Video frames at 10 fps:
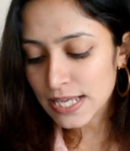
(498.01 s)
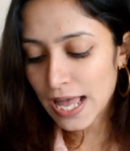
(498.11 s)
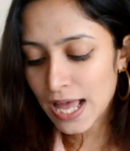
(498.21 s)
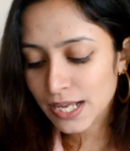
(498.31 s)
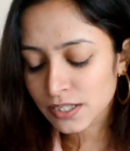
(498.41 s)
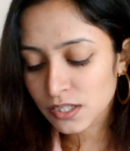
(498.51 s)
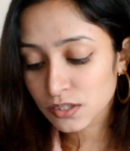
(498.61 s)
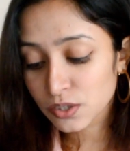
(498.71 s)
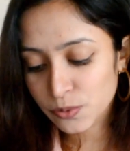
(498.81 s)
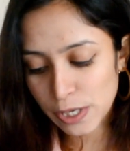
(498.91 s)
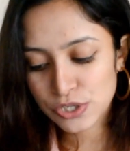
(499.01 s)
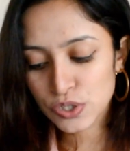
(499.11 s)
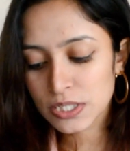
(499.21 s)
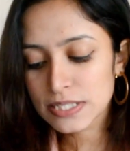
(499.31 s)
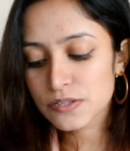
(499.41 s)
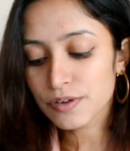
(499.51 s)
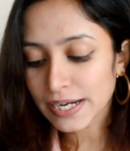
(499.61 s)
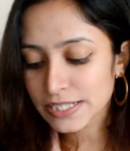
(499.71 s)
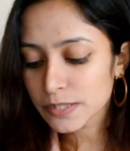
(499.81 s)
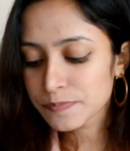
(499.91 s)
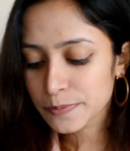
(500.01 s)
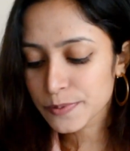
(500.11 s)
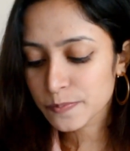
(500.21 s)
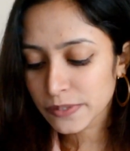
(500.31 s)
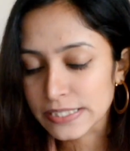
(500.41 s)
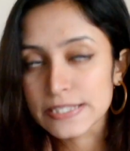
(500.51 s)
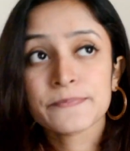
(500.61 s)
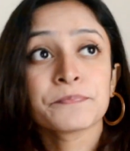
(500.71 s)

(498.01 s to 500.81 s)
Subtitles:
and the question is, write up tips please.